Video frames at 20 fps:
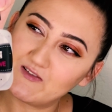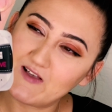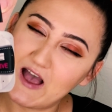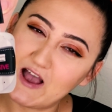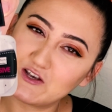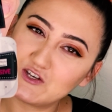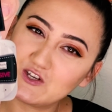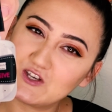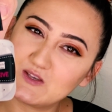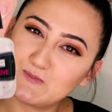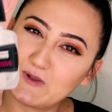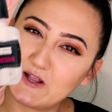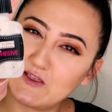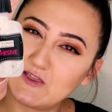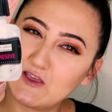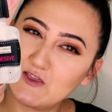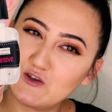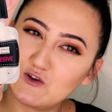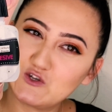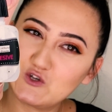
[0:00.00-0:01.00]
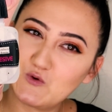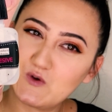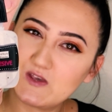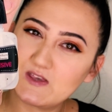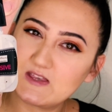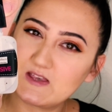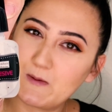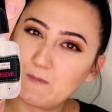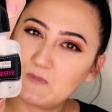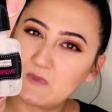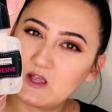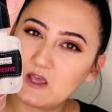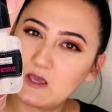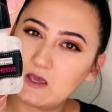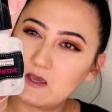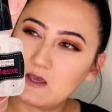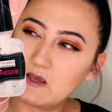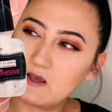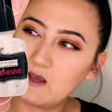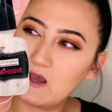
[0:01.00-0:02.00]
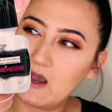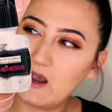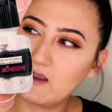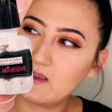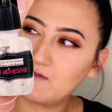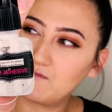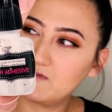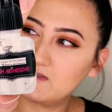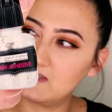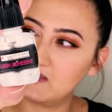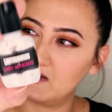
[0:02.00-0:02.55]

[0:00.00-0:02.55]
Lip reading: lashes, but I think they're doing something kind of